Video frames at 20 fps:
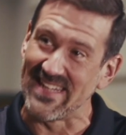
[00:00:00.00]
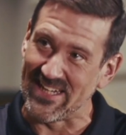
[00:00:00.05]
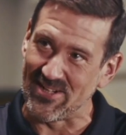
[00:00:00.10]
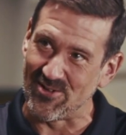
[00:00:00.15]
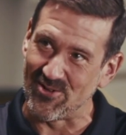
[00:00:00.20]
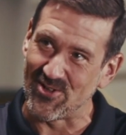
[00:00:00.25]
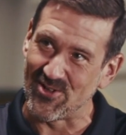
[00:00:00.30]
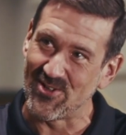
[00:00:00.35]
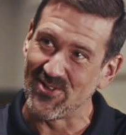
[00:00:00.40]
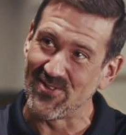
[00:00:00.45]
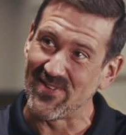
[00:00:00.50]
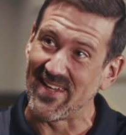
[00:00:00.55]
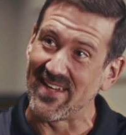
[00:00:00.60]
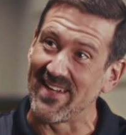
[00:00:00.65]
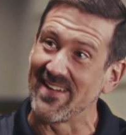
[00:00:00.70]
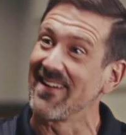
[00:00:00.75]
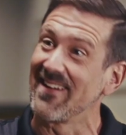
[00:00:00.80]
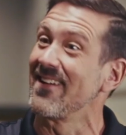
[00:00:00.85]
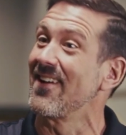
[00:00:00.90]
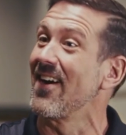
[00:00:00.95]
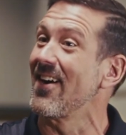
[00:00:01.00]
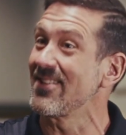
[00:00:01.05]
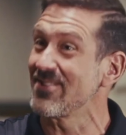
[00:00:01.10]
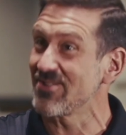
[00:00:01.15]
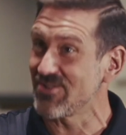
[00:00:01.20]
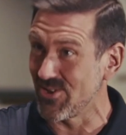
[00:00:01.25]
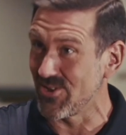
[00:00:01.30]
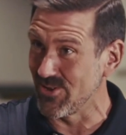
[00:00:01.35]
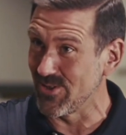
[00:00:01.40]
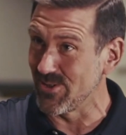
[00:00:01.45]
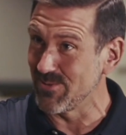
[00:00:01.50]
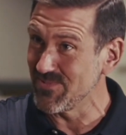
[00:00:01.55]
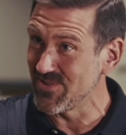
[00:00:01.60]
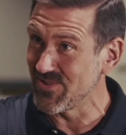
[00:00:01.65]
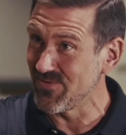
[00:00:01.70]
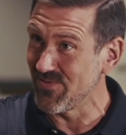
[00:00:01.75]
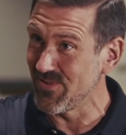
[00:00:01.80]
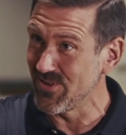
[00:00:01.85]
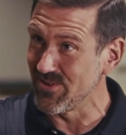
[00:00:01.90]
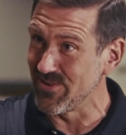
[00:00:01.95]
lender, they got
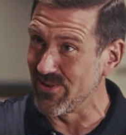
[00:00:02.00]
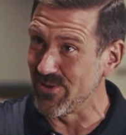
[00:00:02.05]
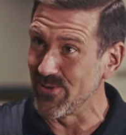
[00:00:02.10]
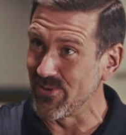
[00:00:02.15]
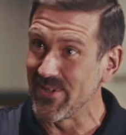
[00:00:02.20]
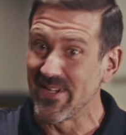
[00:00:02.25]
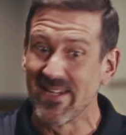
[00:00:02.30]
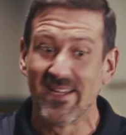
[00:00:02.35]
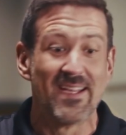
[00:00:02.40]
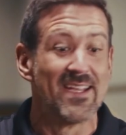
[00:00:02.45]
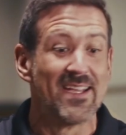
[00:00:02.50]
terms for a loan,